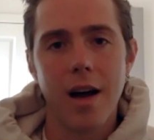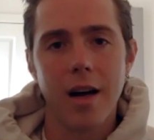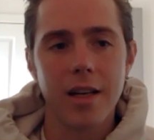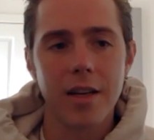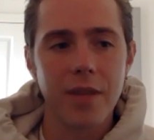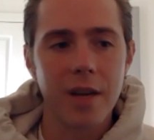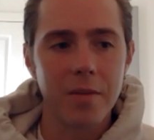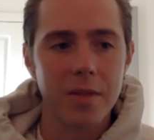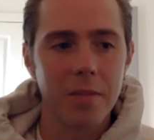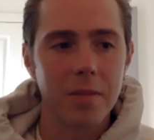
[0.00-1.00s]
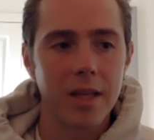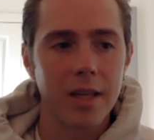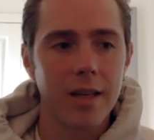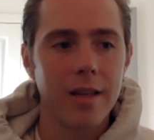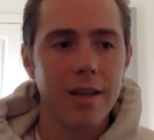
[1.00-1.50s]
give them something,
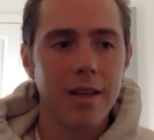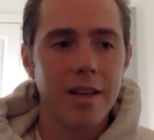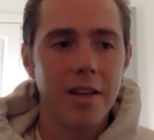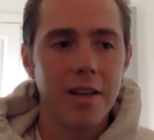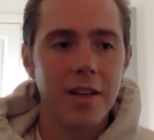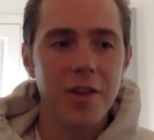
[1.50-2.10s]
you know,